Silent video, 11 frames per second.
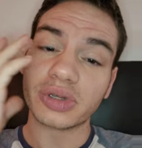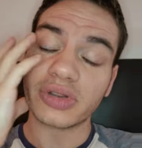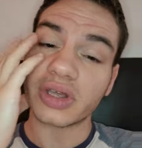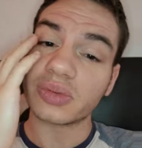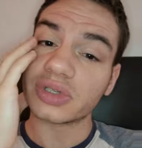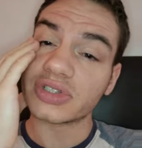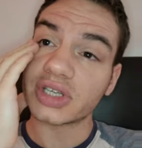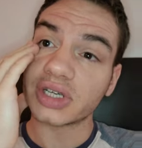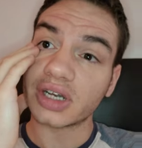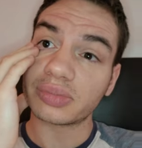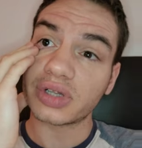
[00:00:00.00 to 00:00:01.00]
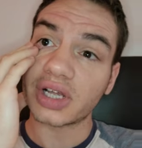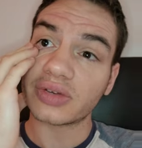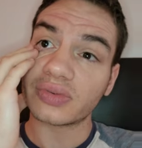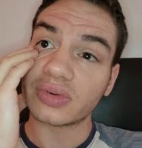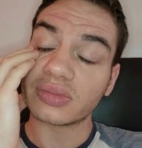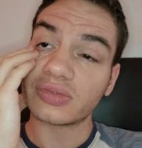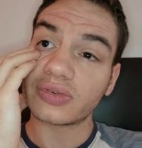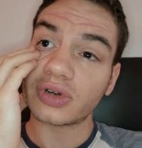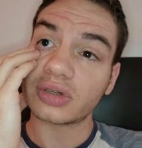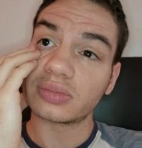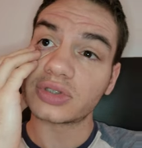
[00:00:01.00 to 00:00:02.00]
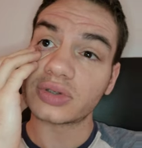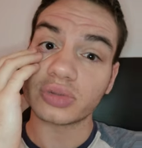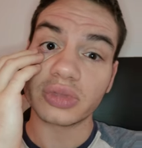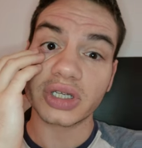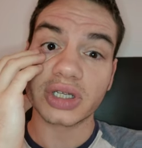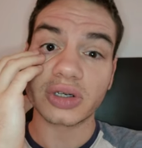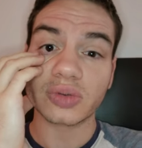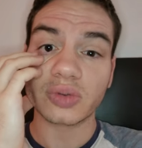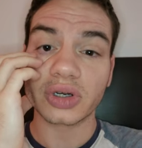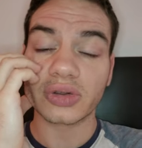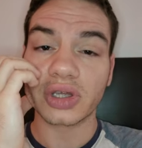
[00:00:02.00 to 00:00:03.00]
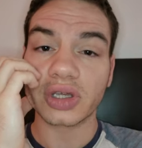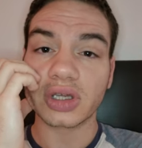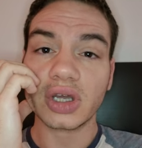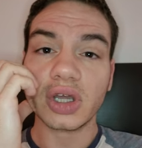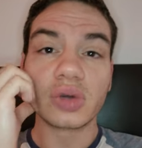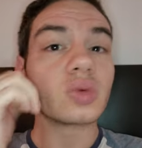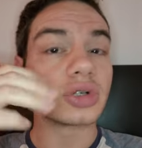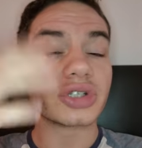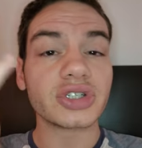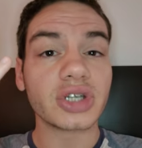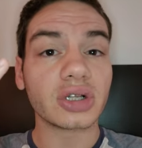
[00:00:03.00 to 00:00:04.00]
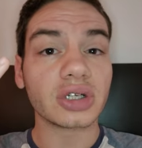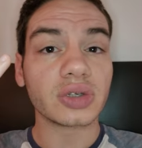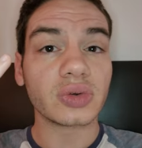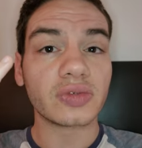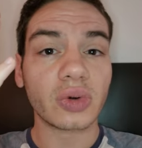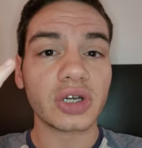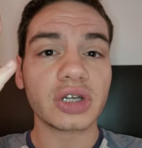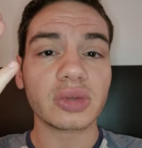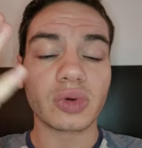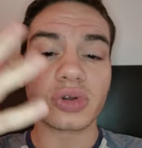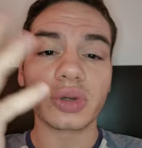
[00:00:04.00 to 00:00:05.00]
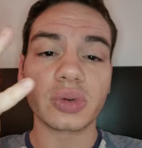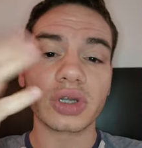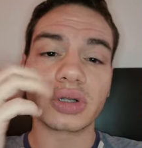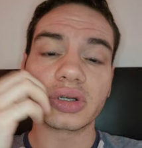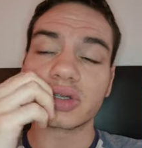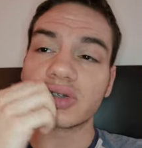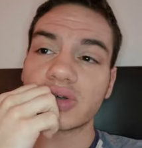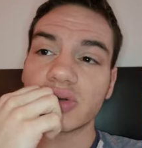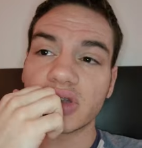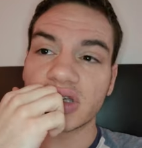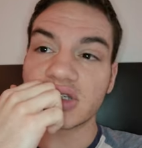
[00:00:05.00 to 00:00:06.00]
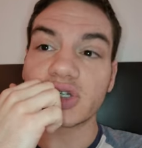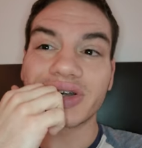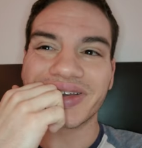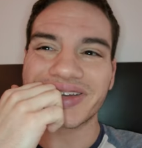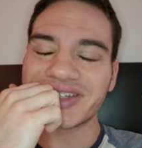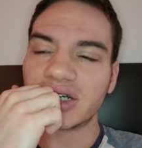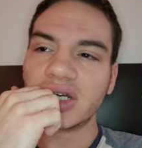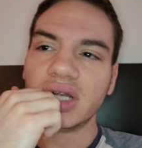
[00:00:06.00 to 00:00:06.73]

But then once they got a platform from social media where they weren't just yelling into a void anymore, they were yelling into the internet.